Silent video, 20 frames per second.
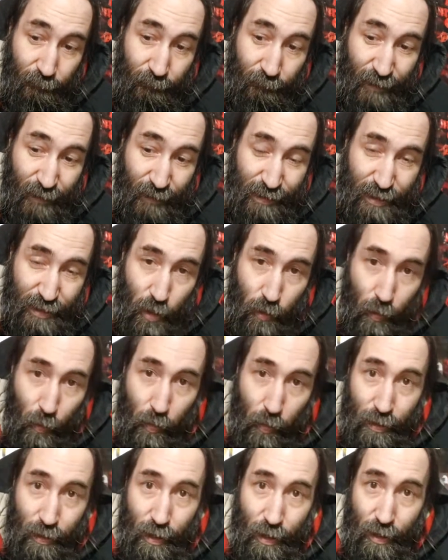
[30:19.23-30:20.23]
So the
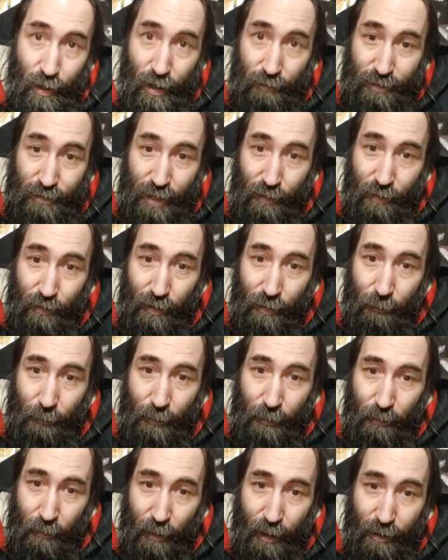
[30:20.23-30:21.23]
work comes a little bit
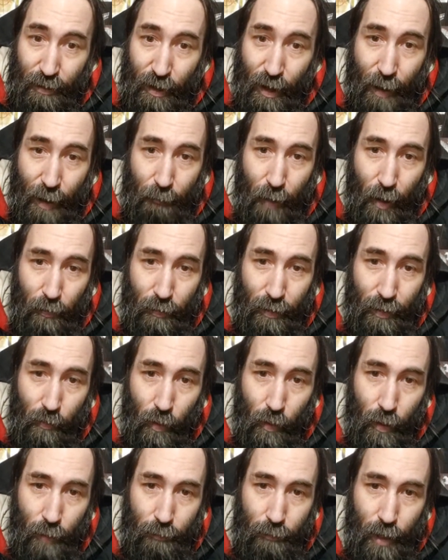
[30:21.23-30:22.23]
later. I'm already
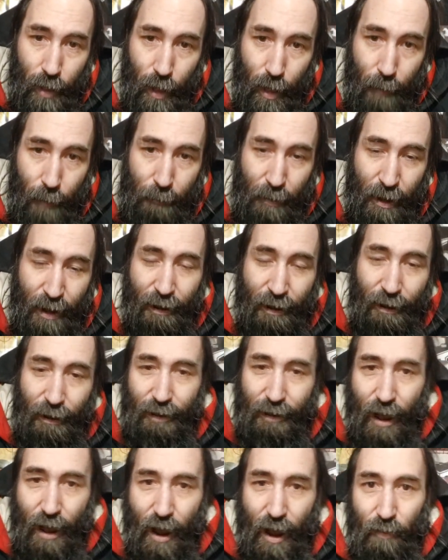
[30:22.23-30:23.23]
warmed up, and
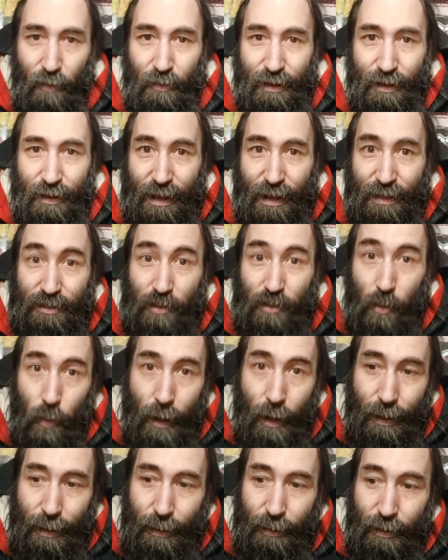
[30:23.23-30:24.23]
that already has a
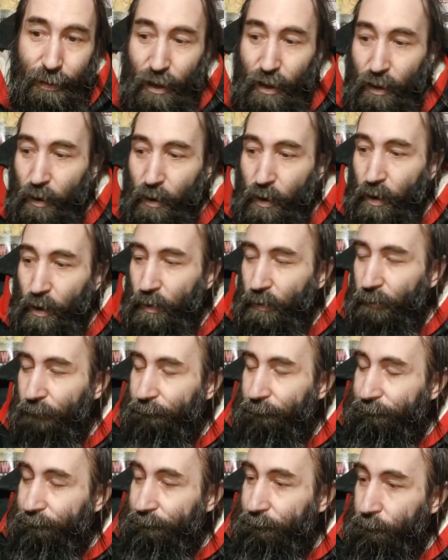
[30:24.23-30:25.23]
way of
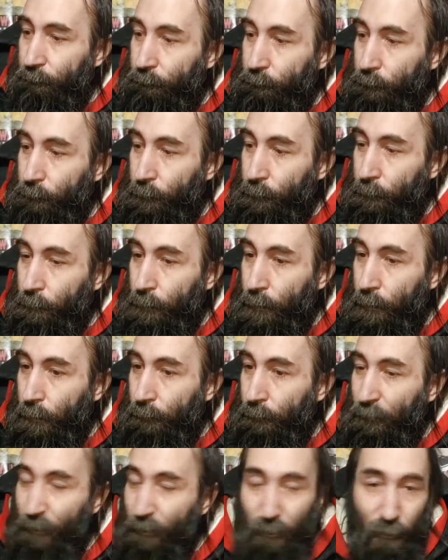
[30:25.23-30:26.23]

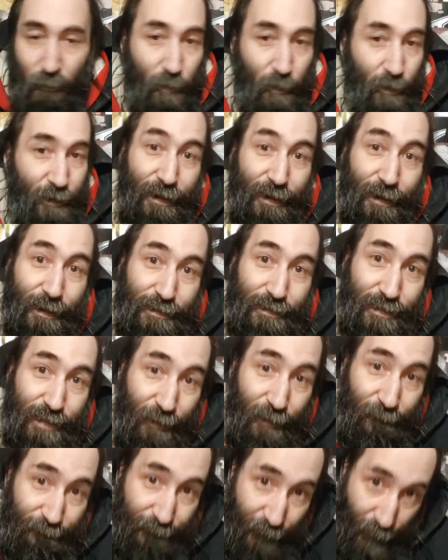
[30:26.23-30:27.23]
working
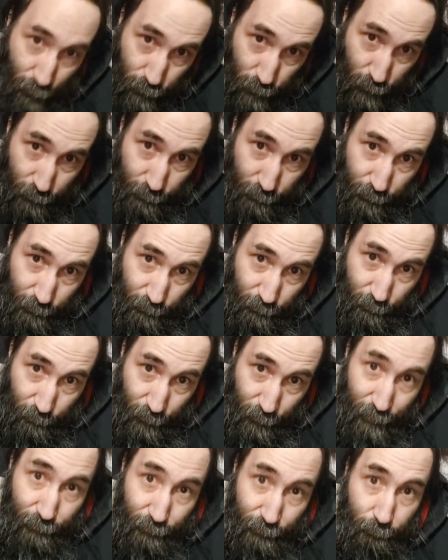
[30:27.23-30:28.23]
itself out,
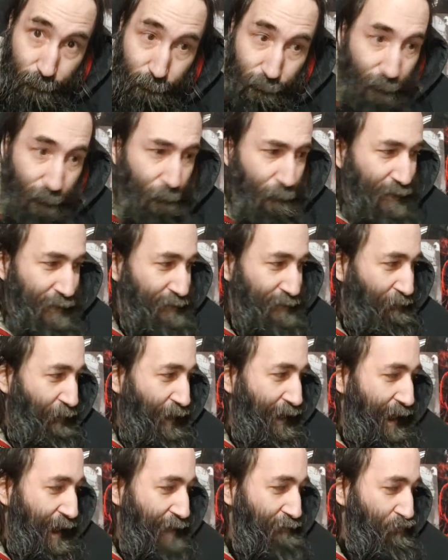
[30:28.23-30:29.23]
right? Because if I
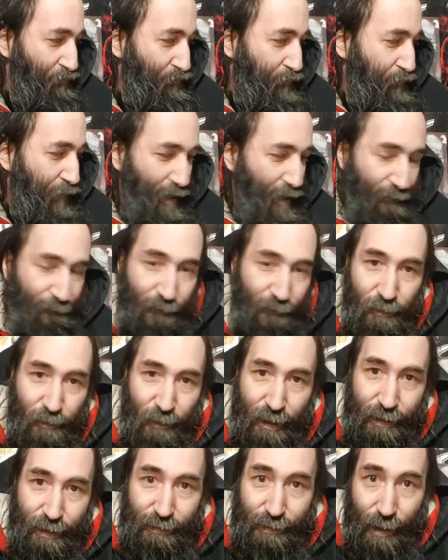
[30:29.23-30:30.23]
have part of it
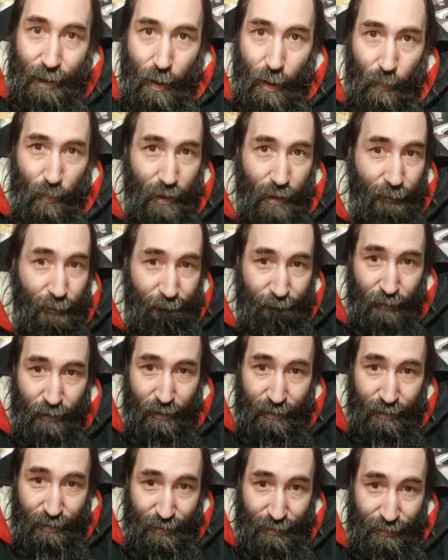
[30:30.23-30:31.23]
laid down, whatever it
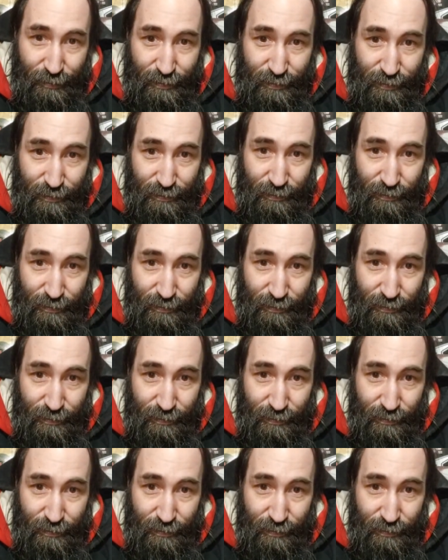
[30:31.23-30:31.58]
is,